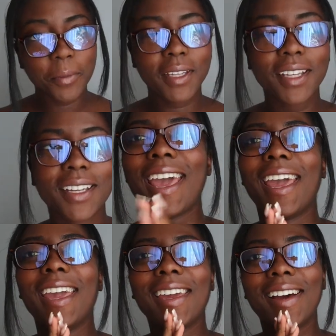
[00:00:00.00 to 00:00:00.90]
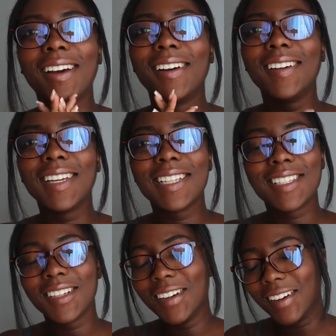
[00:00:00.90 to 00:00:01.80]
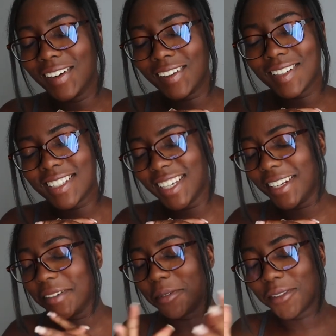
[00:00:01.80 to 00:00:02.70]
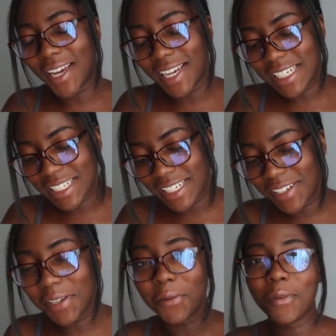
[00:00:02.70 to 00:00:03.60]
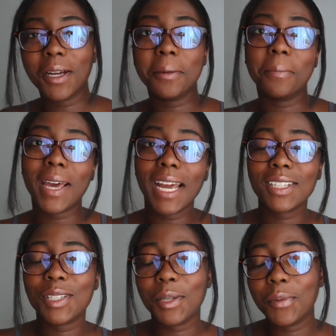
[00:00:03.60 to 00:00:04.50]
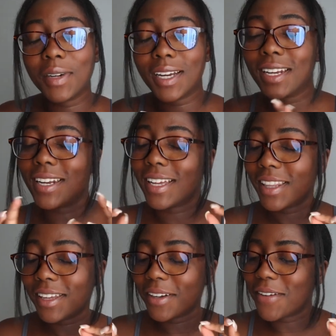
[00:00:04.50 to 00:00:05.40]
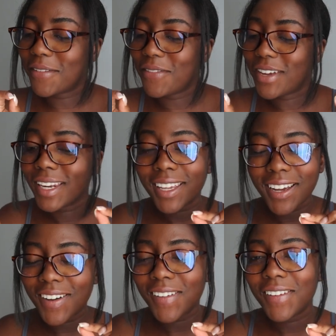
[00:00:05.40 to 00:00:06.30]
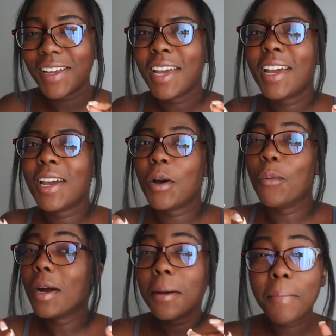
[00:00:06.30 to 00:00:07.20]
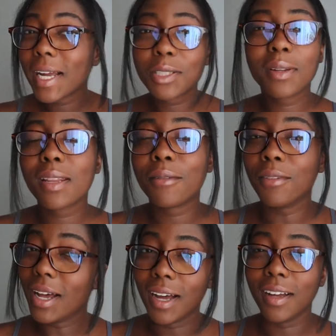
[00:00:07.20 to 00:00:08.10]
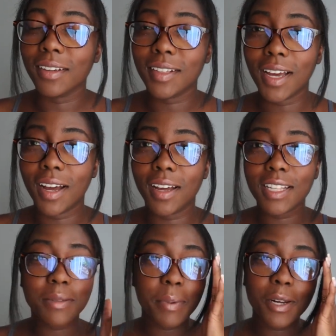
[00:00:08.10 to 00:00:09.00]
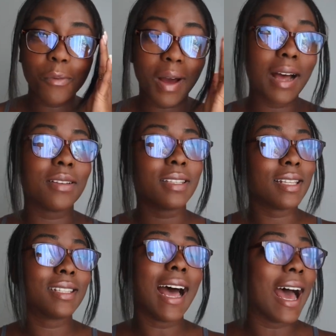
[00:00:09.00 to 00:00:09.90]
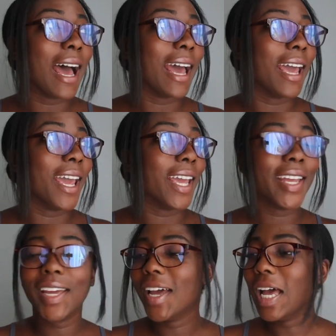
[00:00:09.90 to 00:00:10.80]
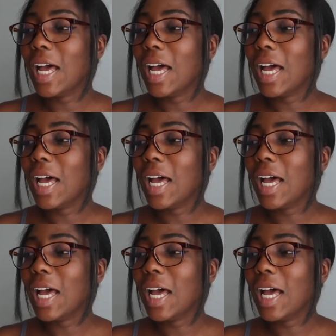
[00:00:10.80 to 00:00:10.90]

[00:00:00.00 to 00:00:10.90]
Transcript: me. Hey y'all, it's your girl Christina Fashion and welcome back to another video. Welcome back to another vlog, y'all. It's been a while since I